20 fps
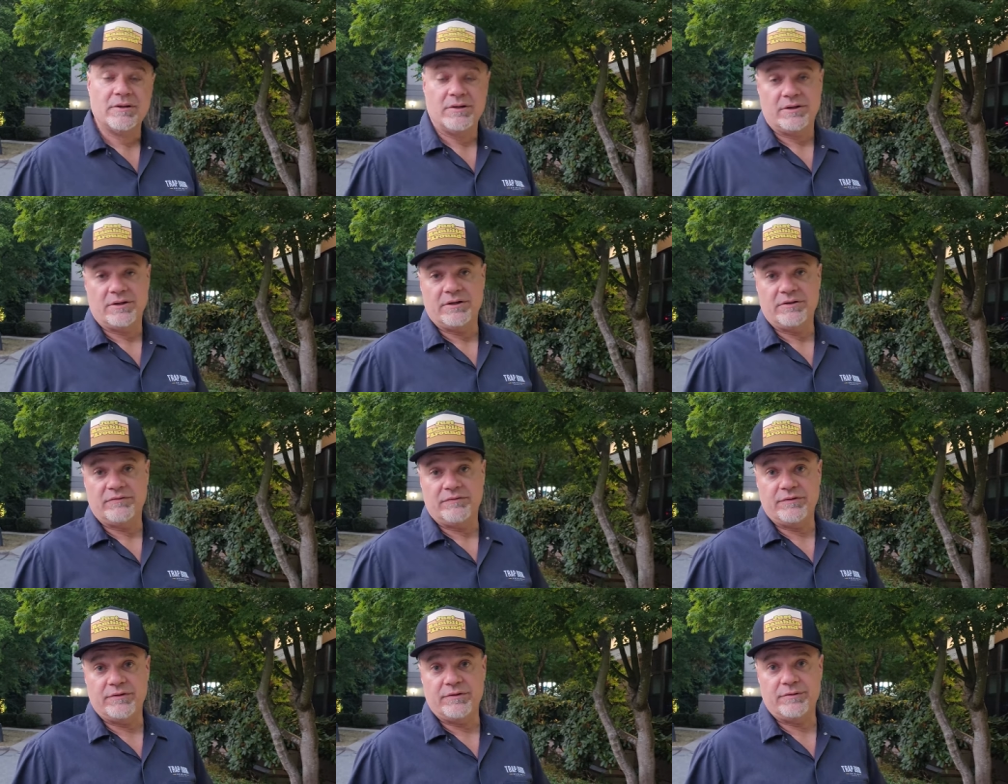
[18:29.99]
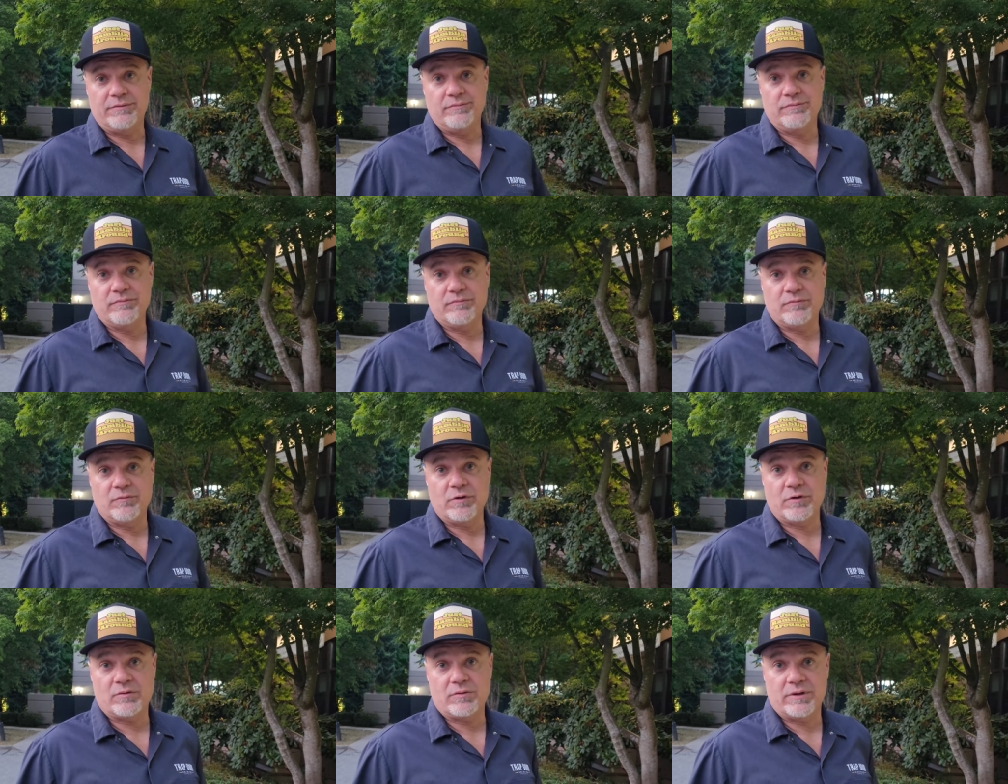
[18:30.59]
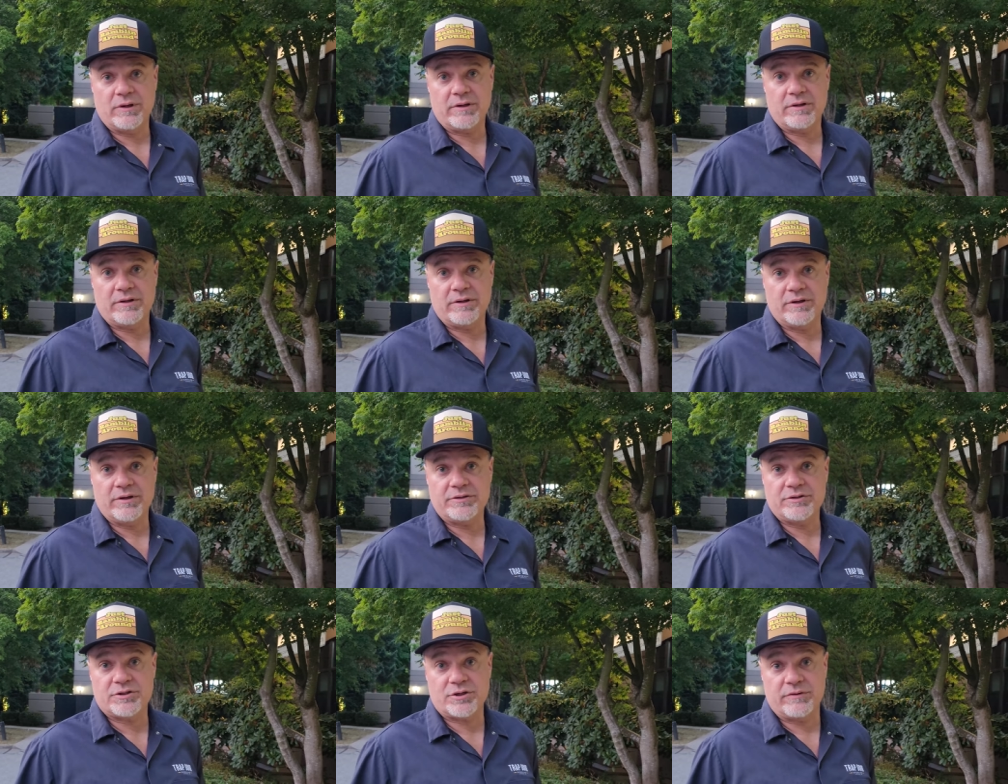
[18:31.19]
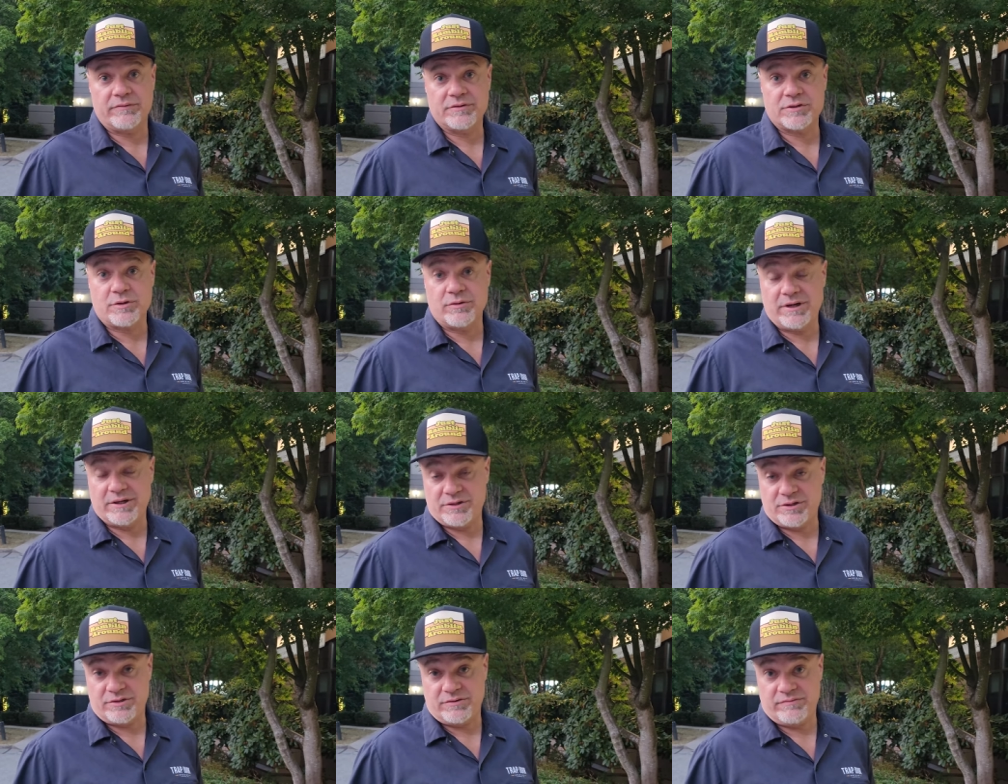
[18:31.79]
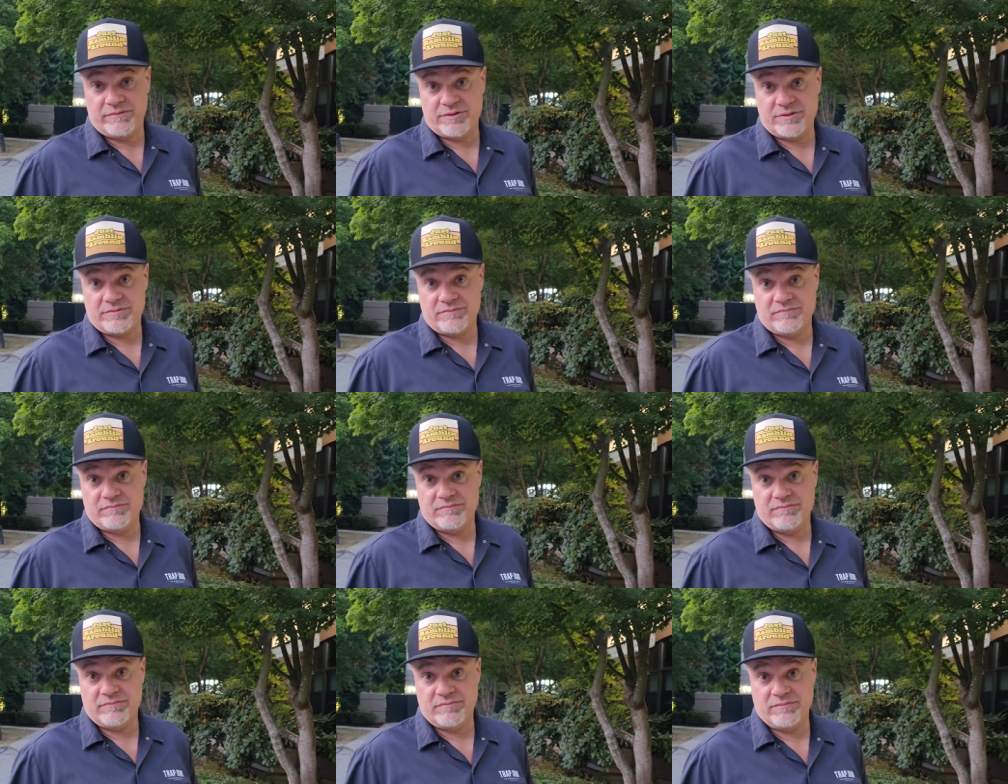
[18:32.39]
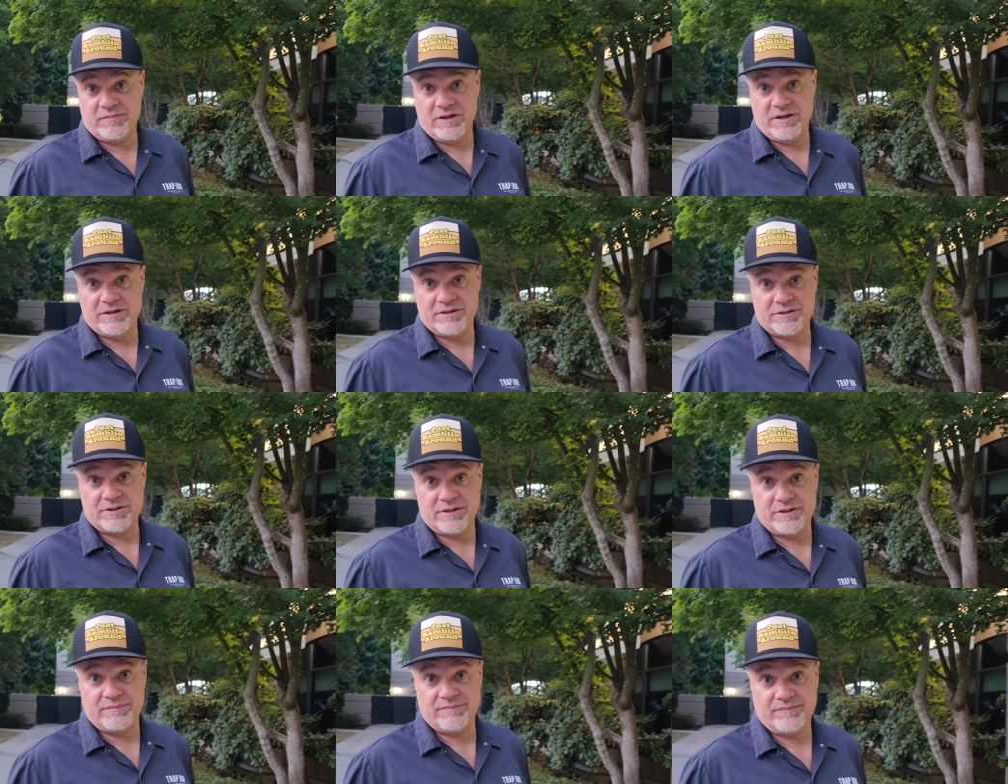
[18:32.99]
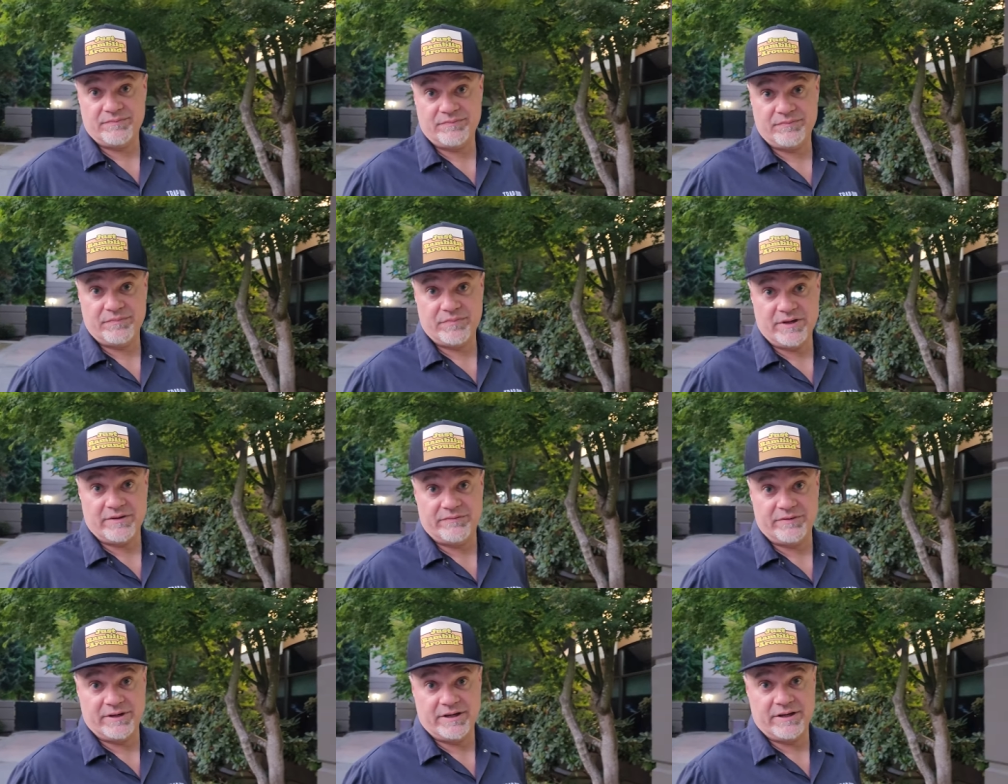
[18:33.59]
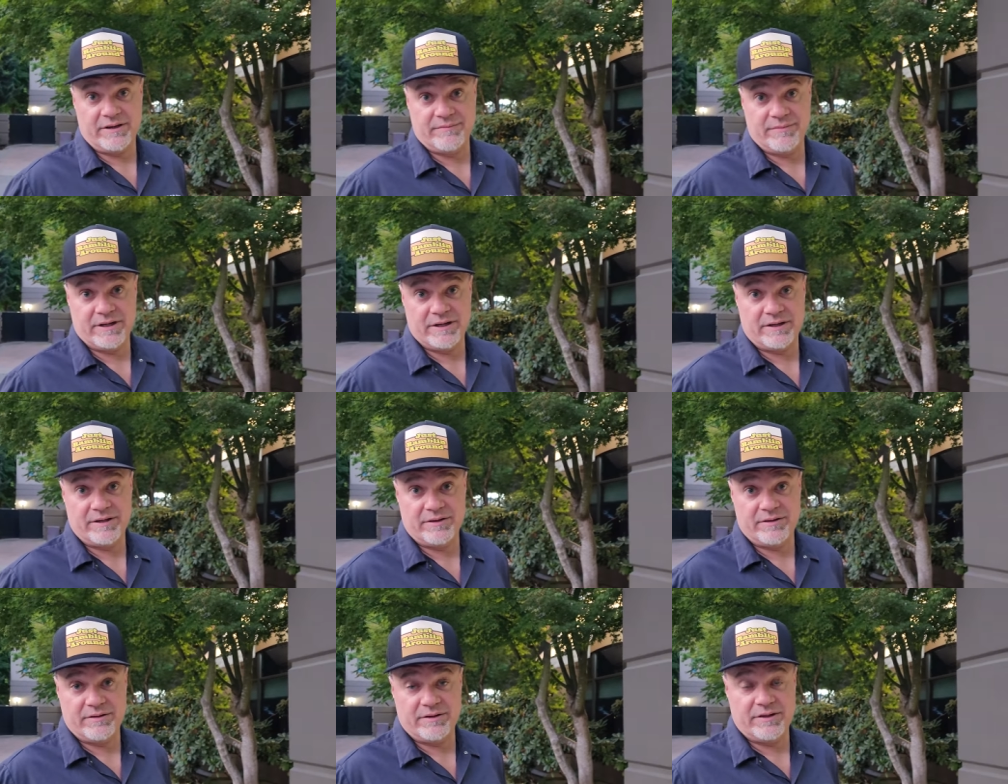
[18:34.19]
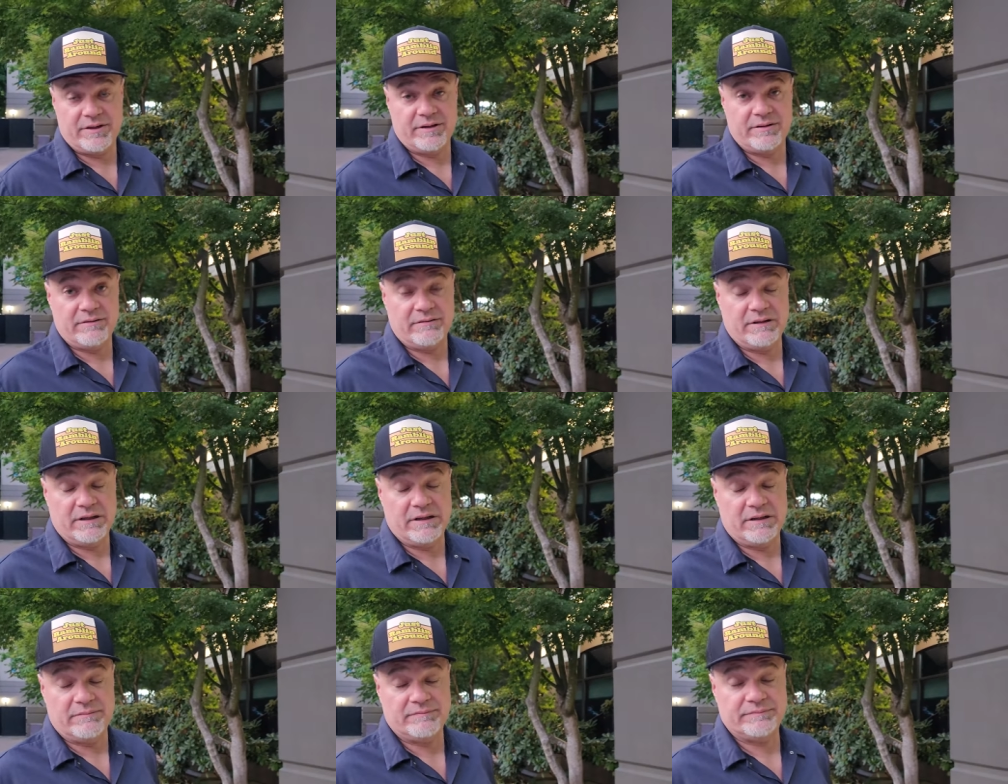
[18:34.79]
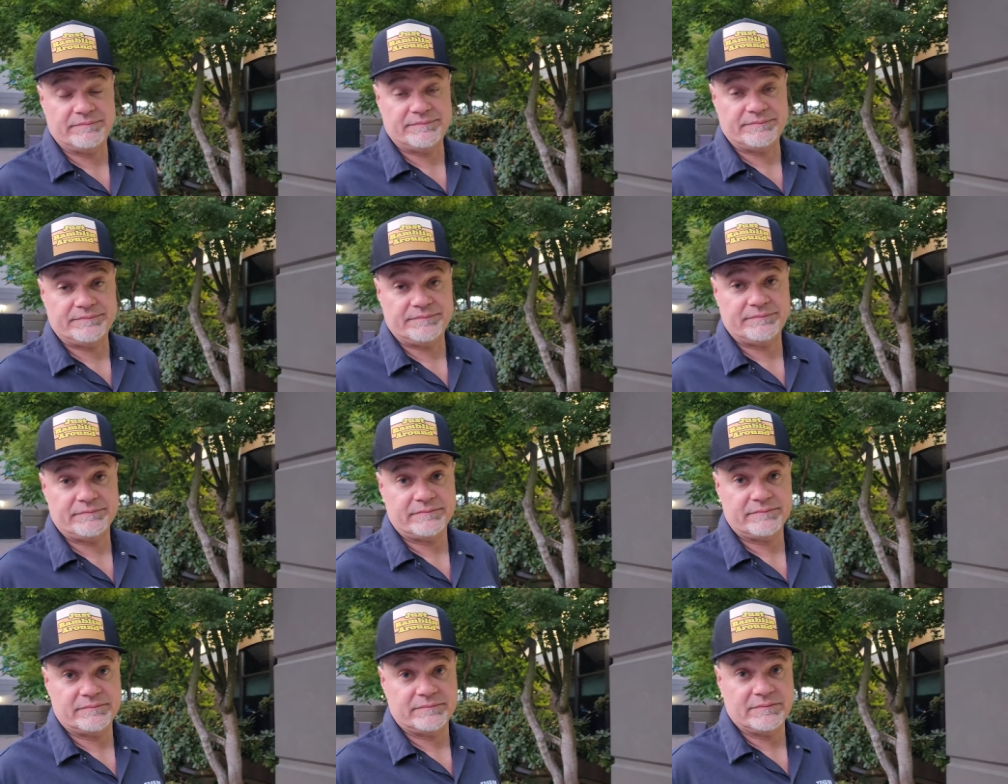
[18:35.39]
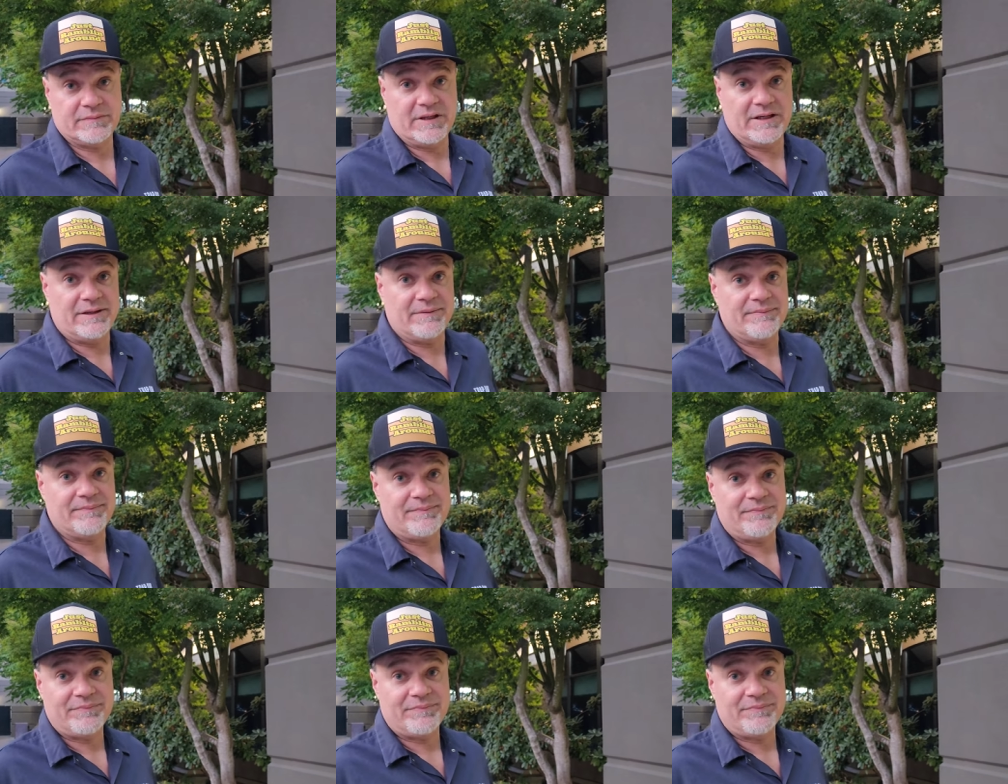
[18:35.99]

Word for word: Good food. Real quick. Good service. Great service honestly. Yeah, the service is fantastic. She's yeah. a sweetheart. I'm yeah. still so